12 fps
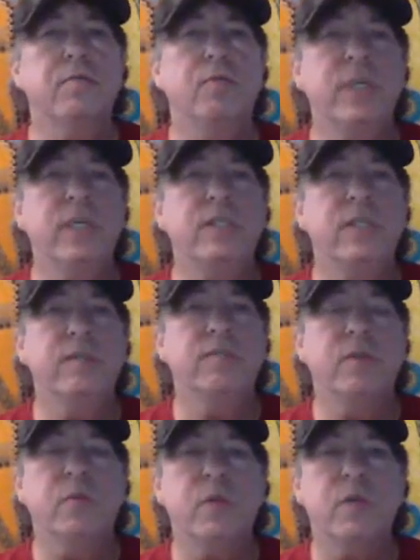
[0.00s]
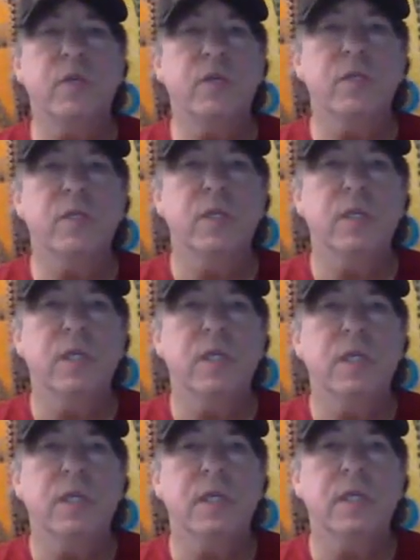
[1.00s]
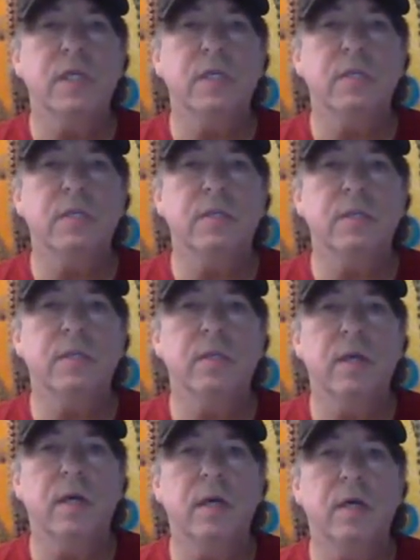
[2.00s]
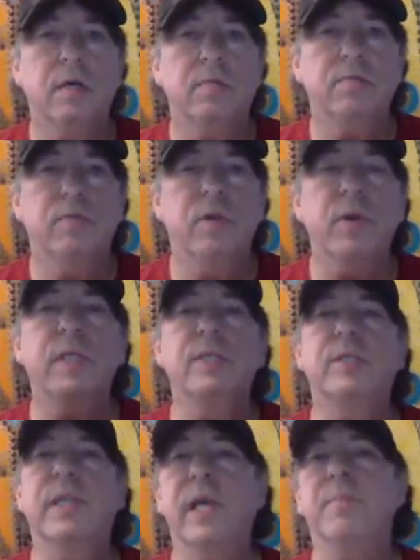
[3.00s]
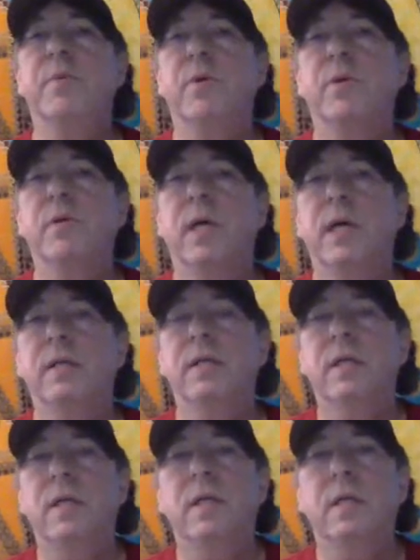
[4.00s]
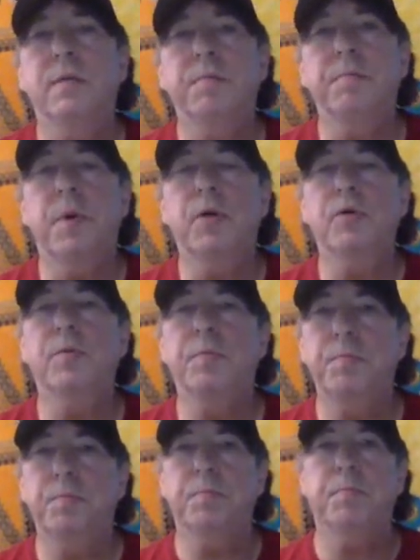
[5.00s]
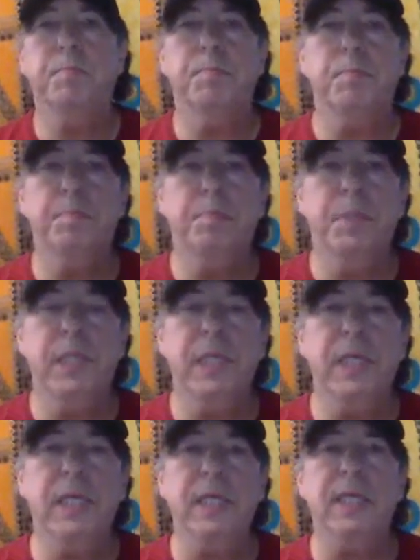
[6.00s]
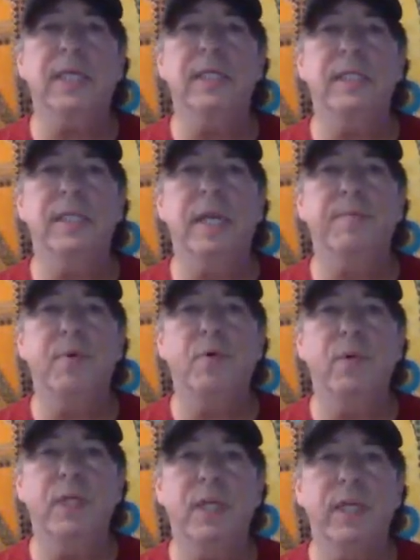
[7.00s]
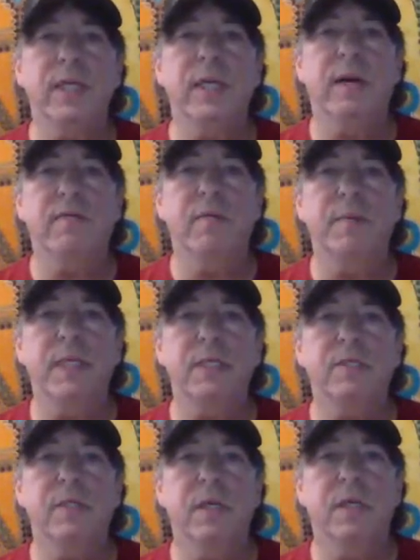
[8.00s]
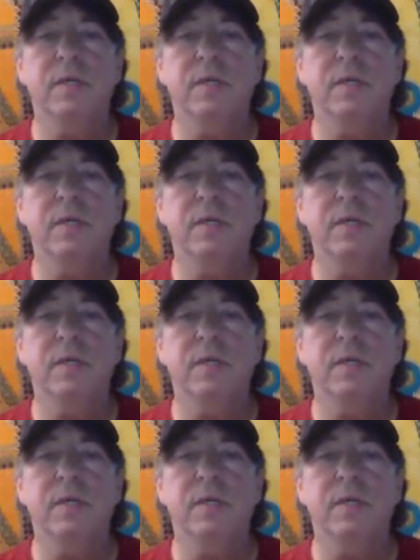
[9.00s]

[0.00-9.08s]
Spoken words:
region of the world is so unstable, that both politically unstable within governments.